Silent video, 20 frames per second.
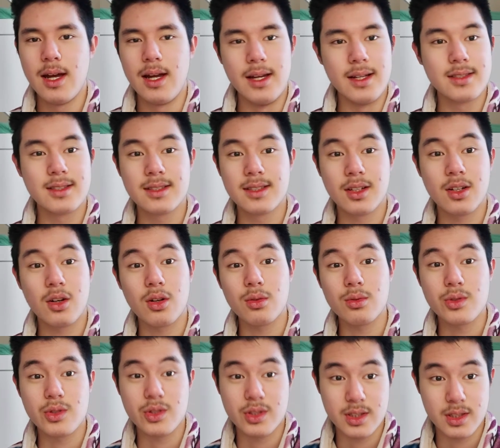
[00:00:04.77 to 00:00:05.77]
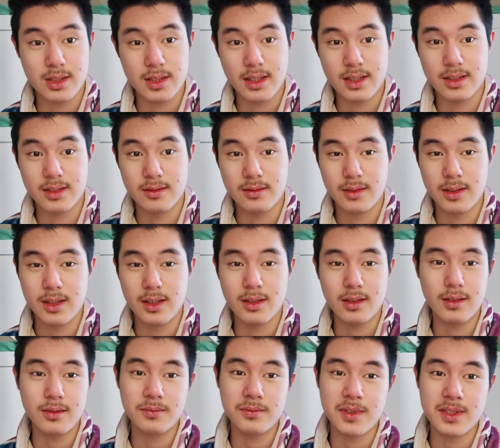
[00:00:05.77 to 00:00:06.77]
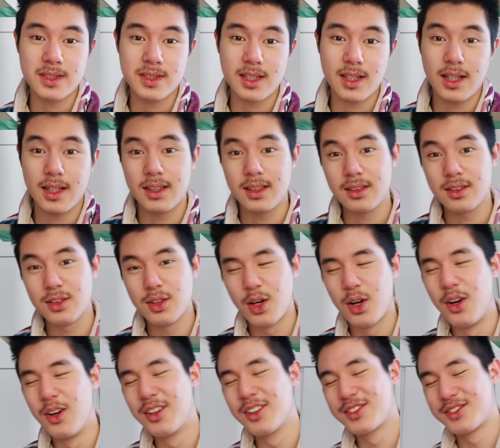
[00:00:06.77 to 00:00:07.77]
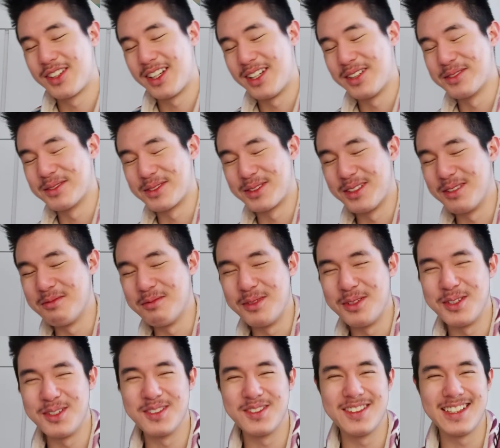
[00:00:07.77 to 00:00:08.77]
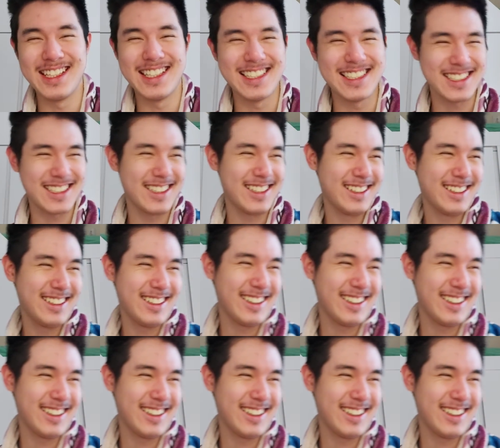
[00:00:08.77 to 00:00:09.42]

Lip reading: It's the culture detective here investigating your favorite movies.